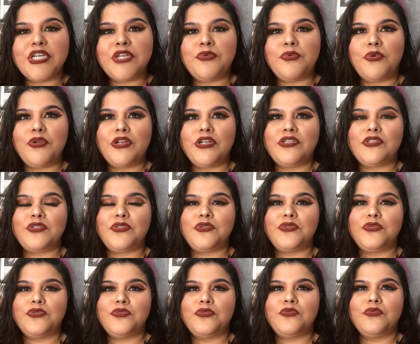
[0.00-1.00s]
in order
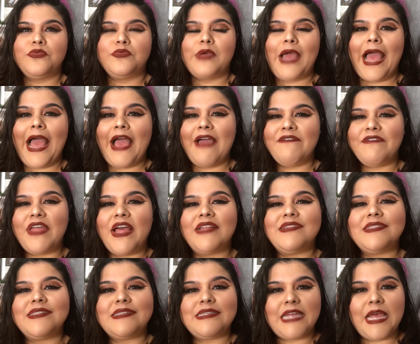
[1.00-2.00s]
to have that
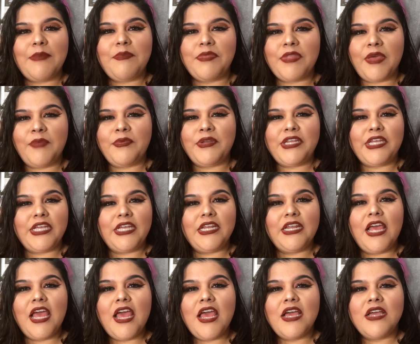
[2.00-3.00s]
step that we need
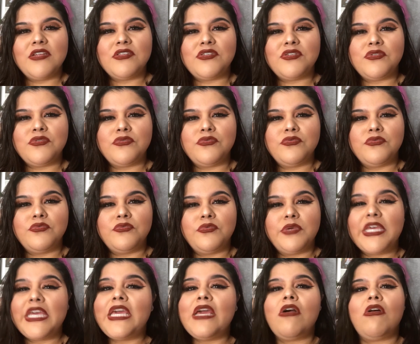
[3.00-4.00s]
to
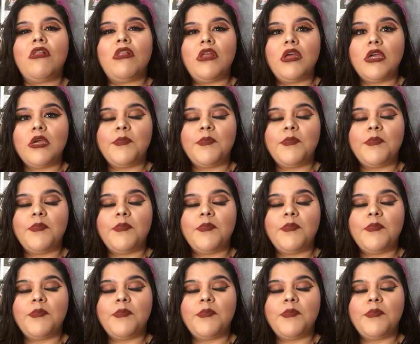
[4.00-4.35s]
heal.